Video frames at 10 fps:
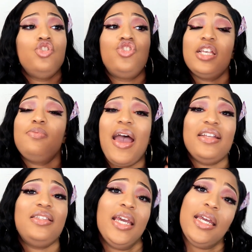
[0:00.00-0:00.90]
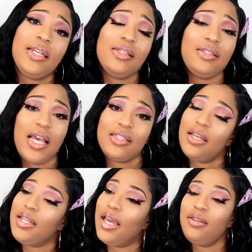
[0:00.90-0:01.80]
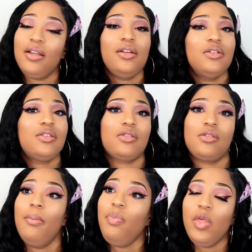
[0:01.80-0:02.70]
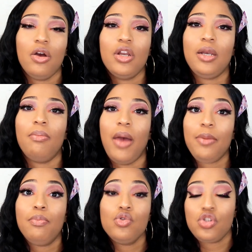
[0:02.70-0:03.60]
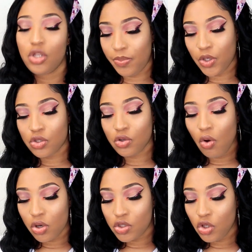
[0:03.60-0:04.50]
just by taking this test and getting a little something on it might boost up your score.